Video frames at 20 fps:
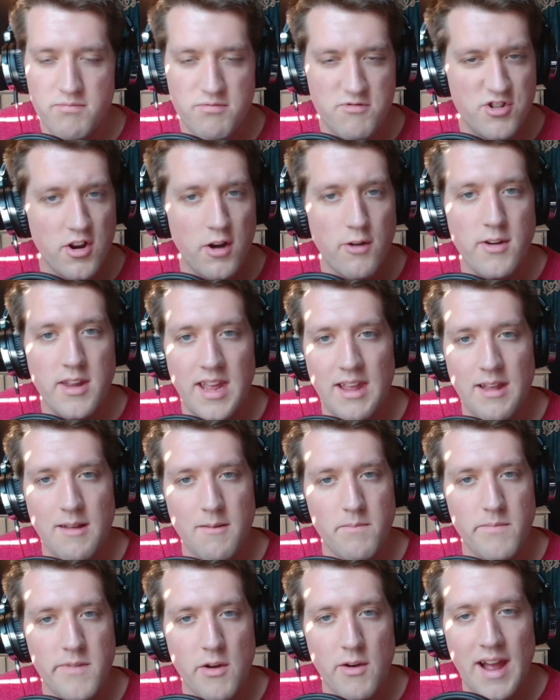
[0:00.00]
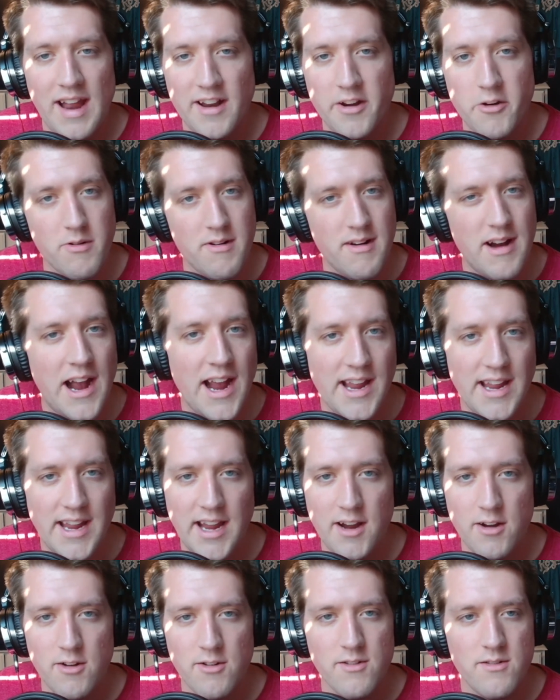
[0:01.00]
Showed he had career high
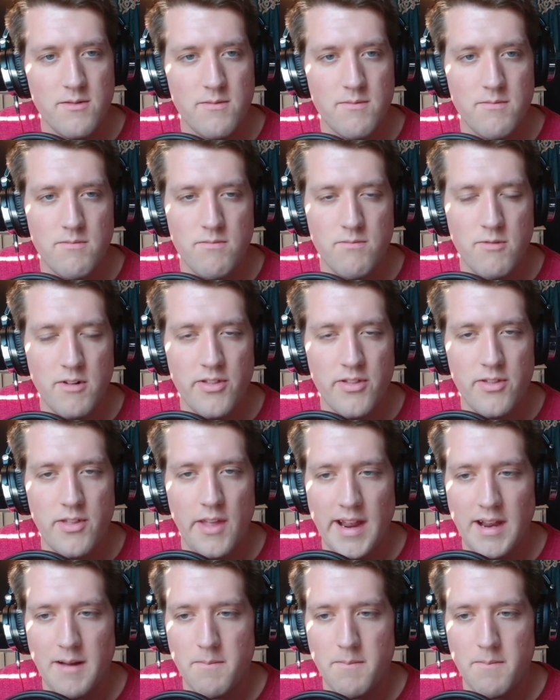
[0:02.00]
years with